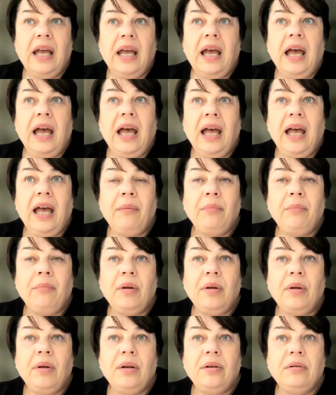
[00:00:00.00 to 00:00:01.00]

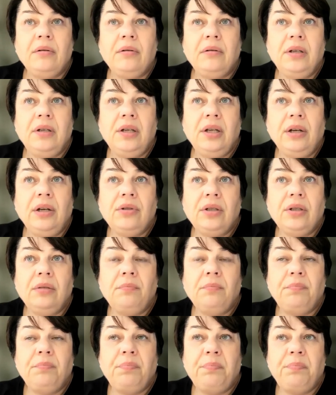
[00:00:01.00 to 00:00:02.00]
you know,
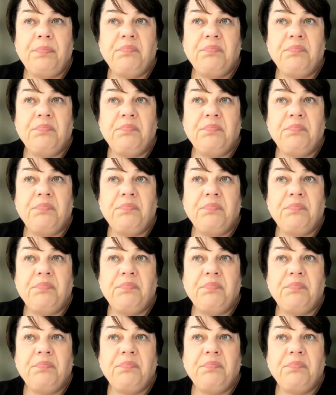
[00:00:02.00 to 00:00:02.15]
to